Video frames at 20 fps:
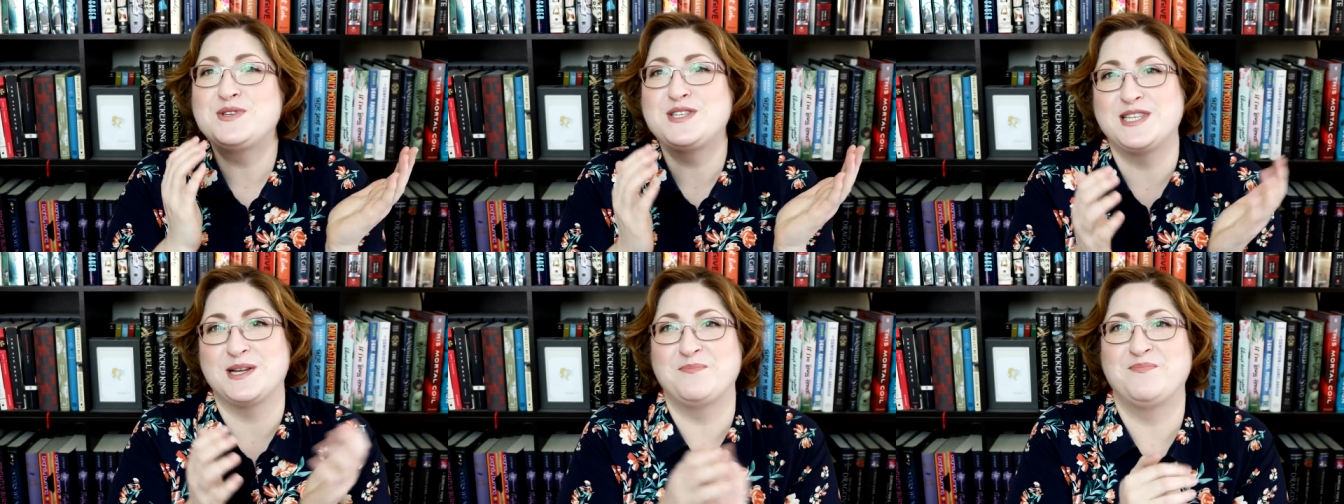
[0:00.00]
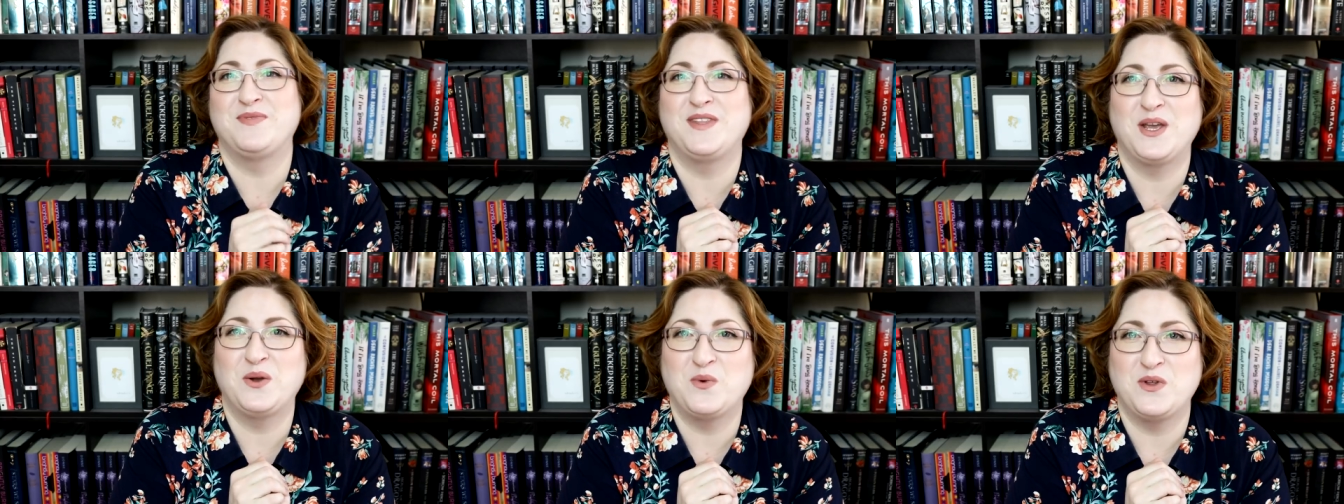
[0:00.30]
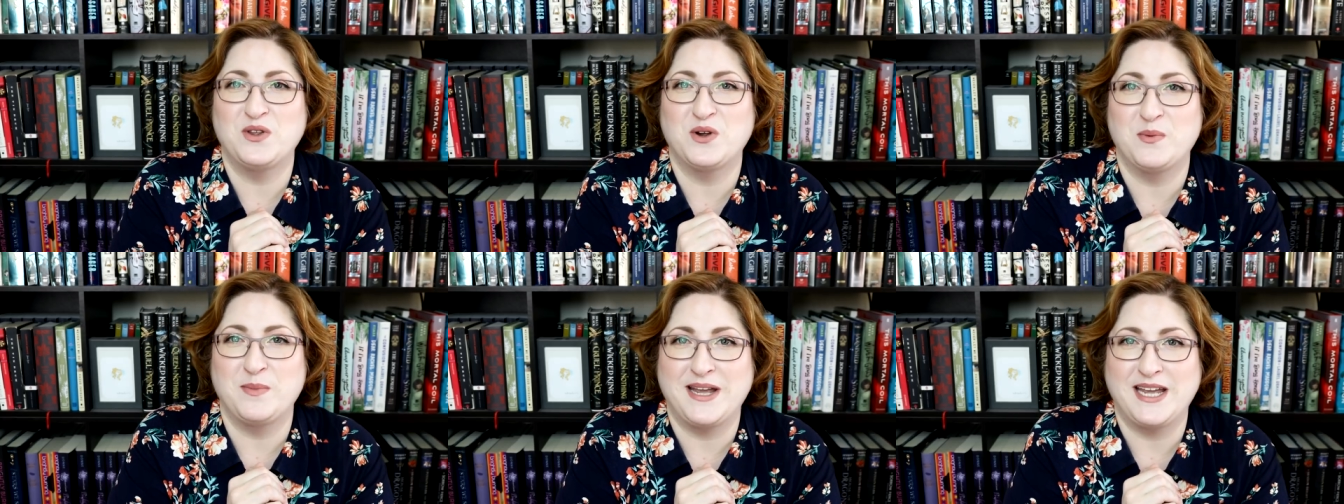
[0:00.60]
something with
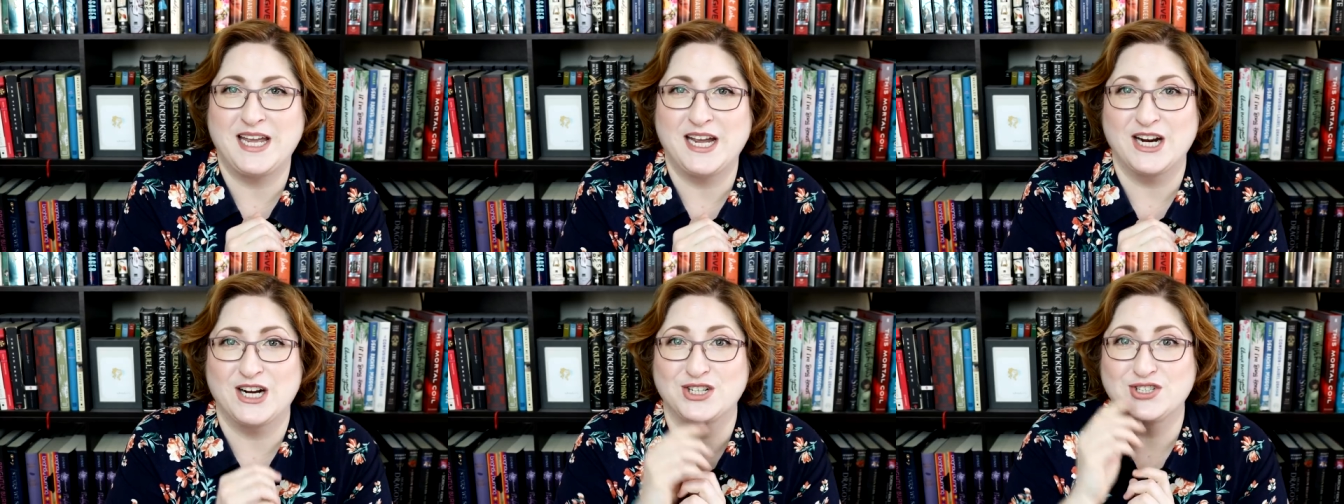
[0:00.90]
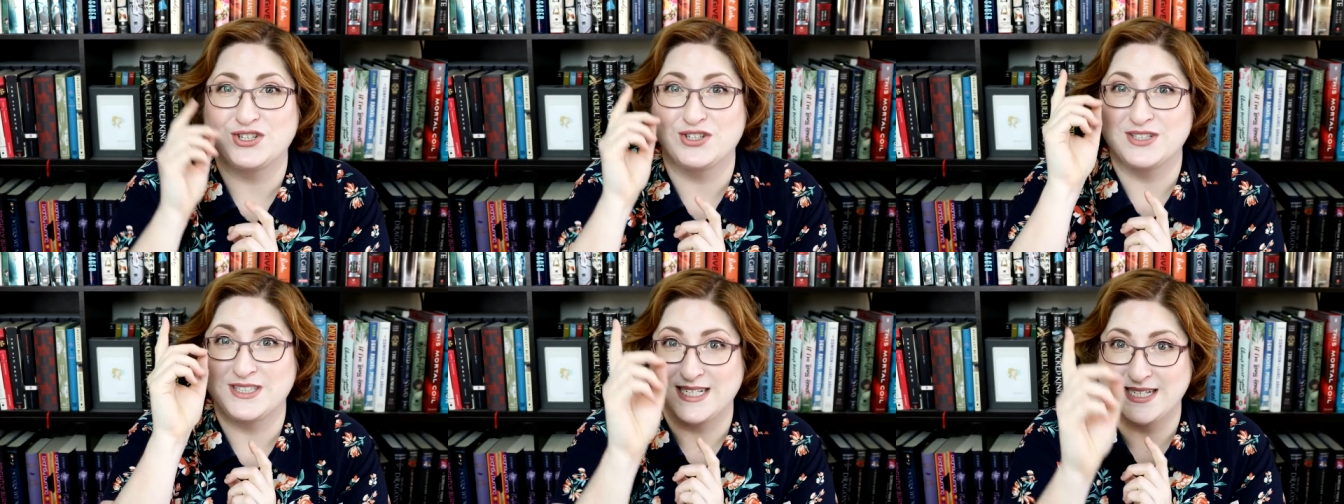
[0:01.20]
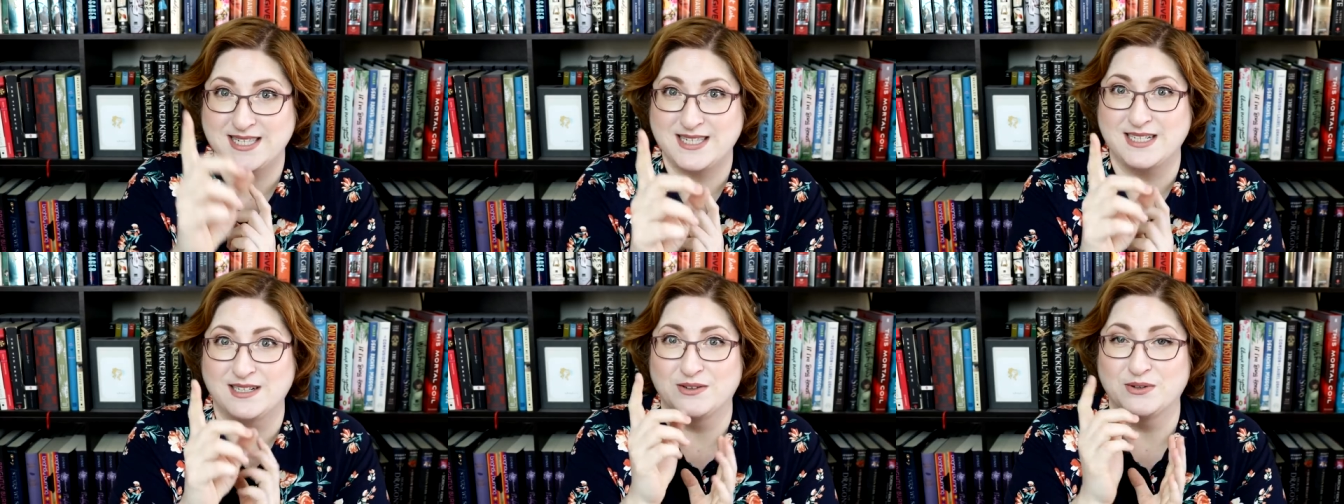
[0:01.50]
your main character
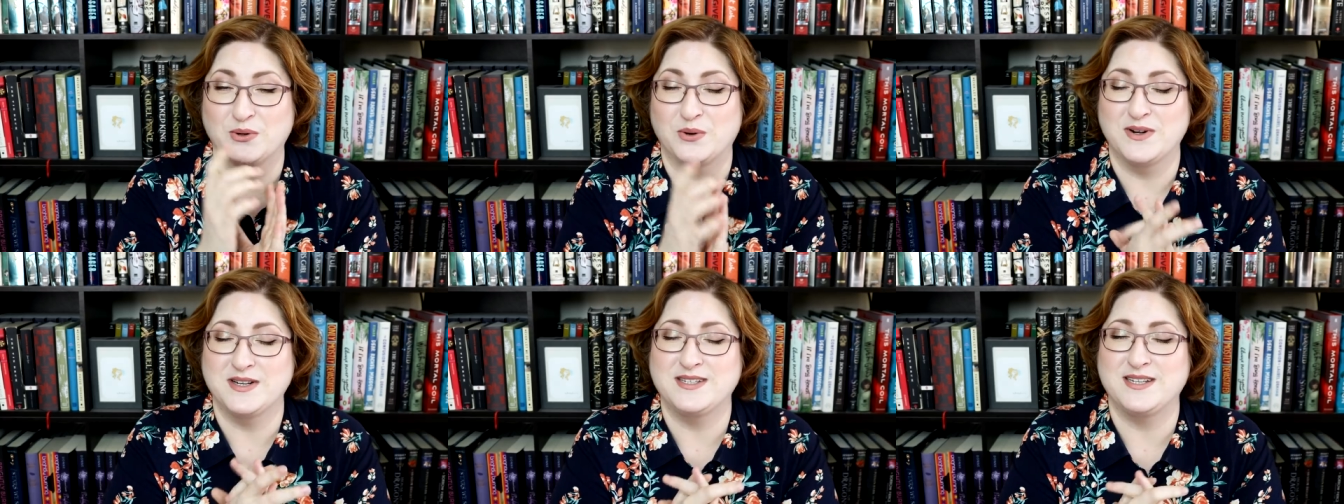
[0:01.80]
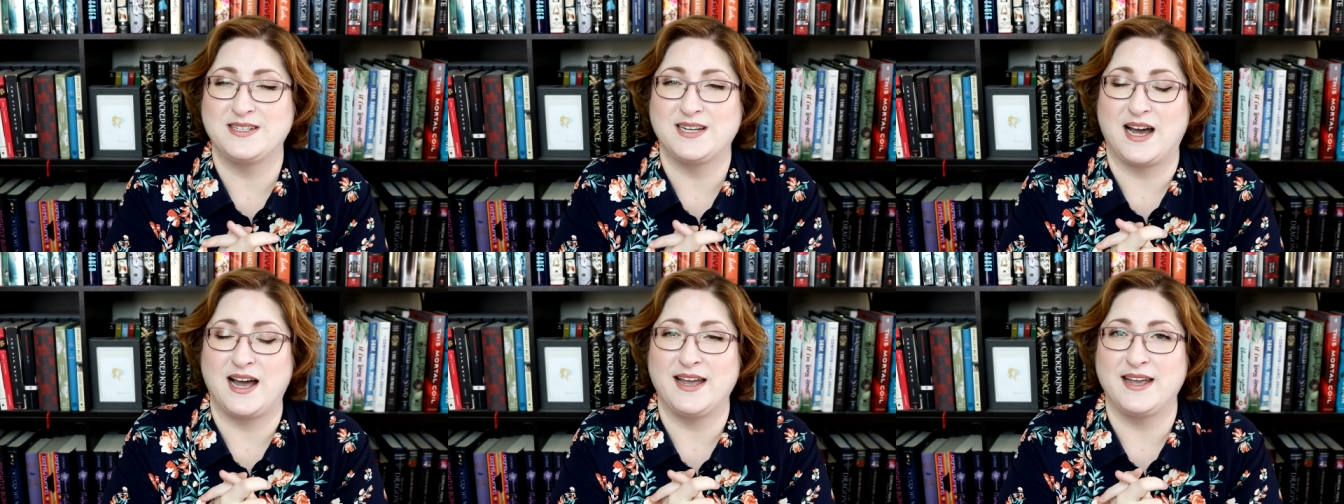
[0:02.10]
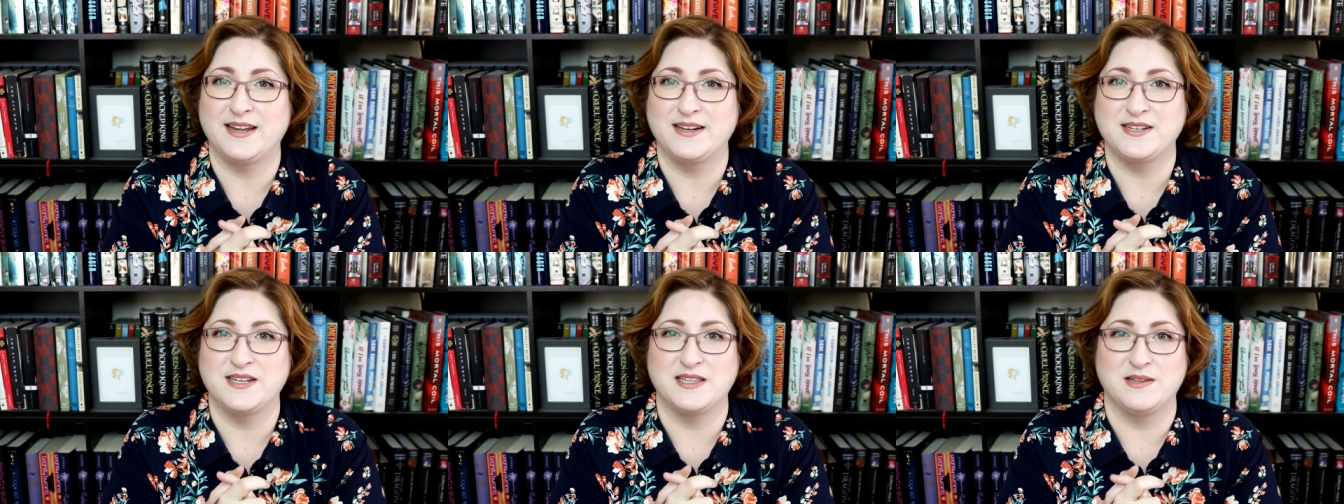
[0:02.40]
that's still going to tie
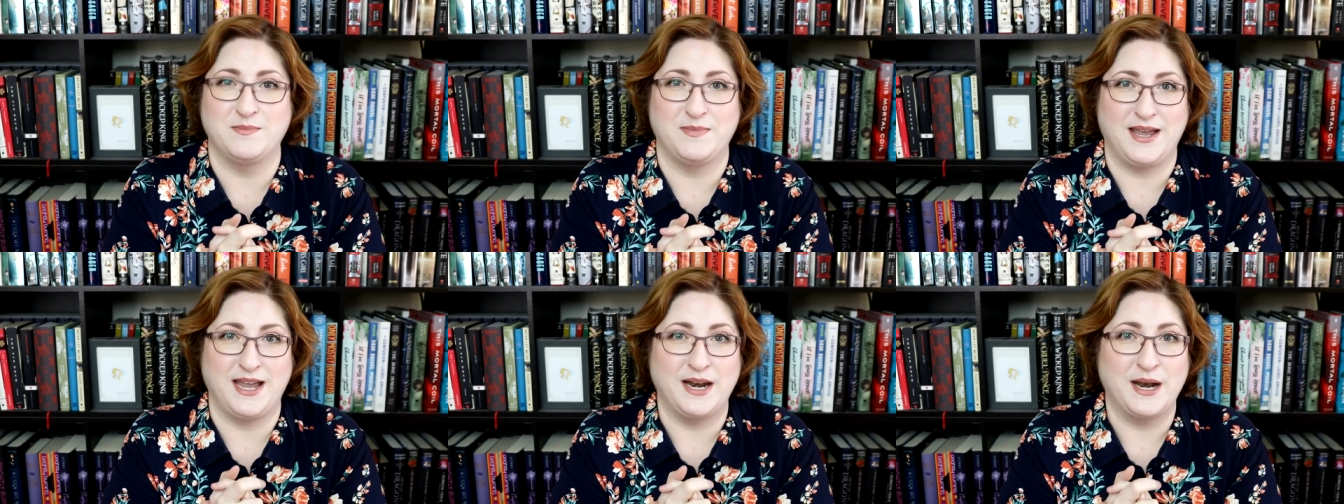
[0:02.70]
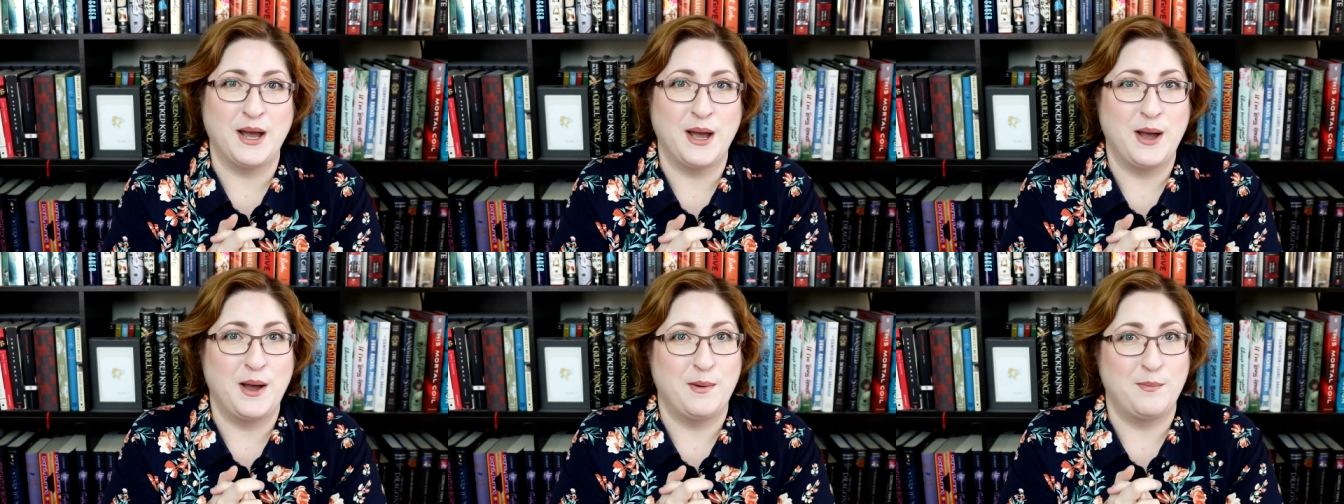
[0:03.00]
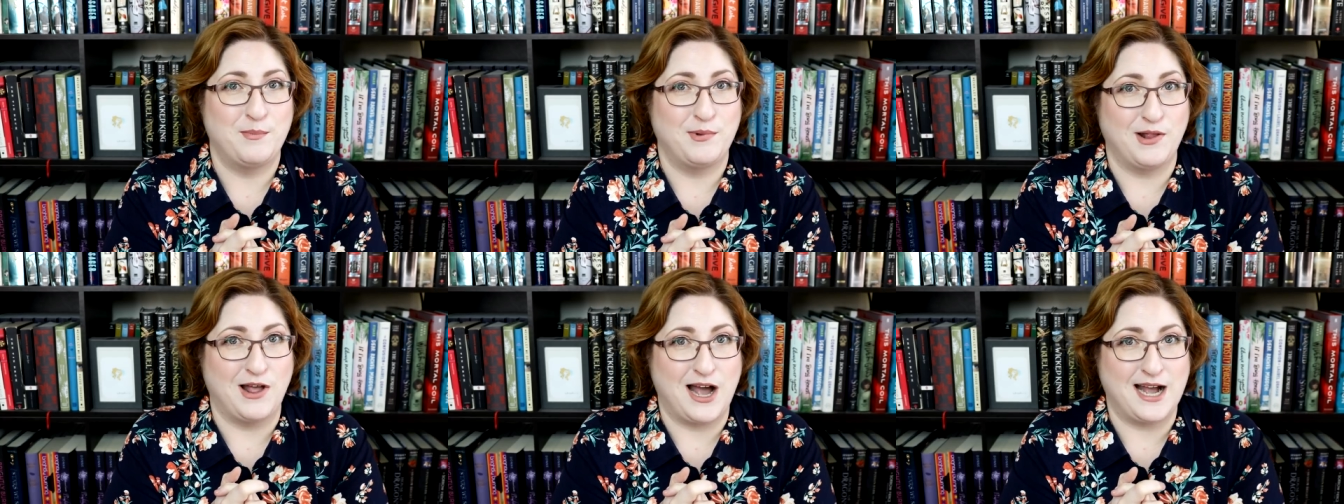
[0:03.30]
into the main
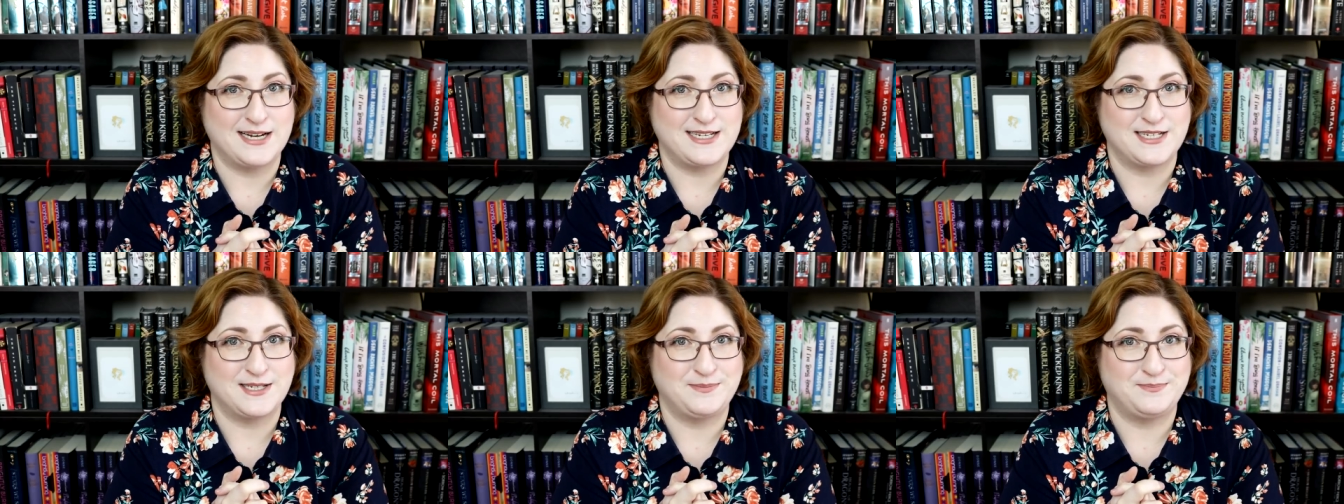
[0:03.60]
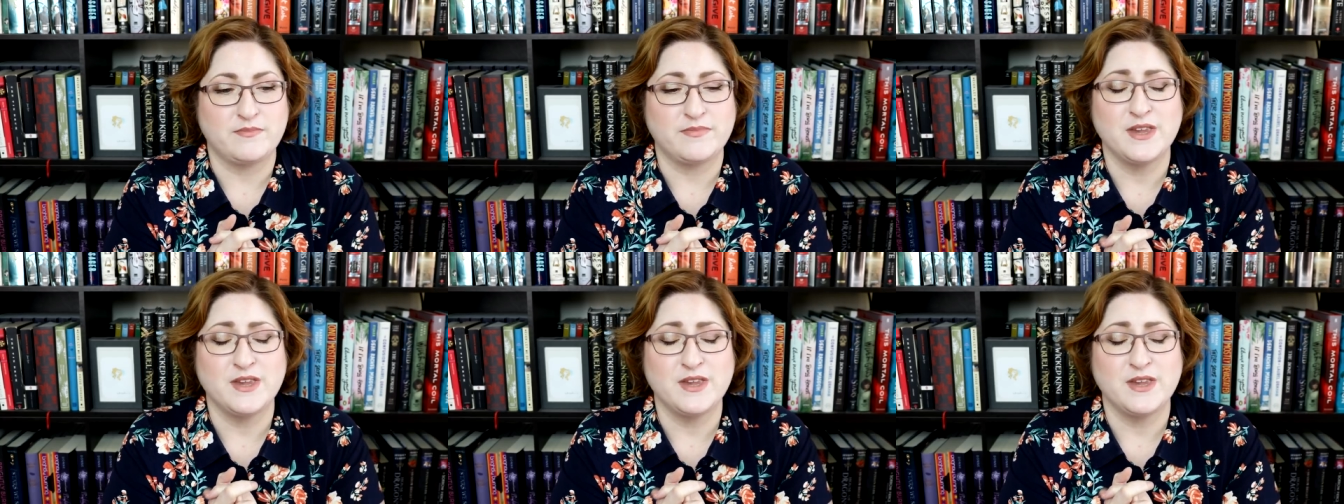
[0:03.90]
plot.